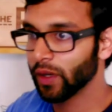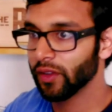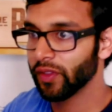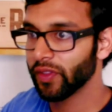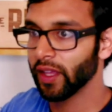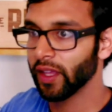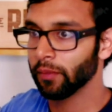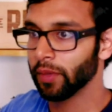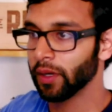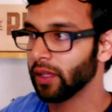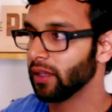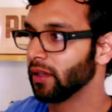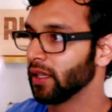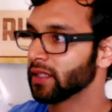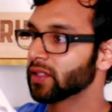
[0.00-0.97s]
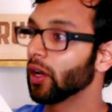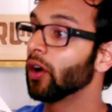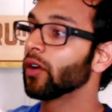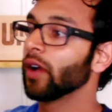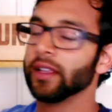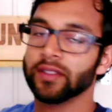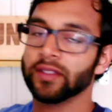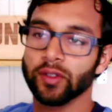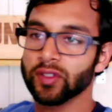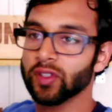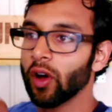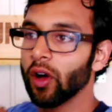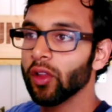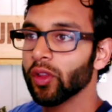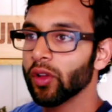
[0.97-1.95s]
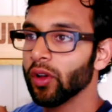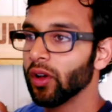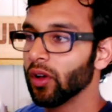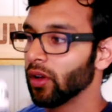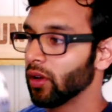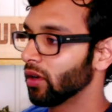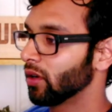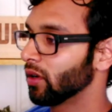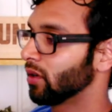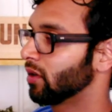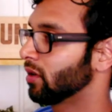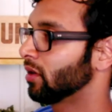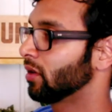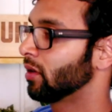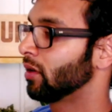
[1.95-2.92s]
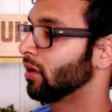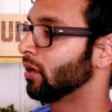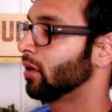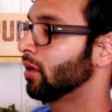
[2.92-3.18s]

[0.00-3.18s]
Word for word: weird thing, but it's okay. So it's called the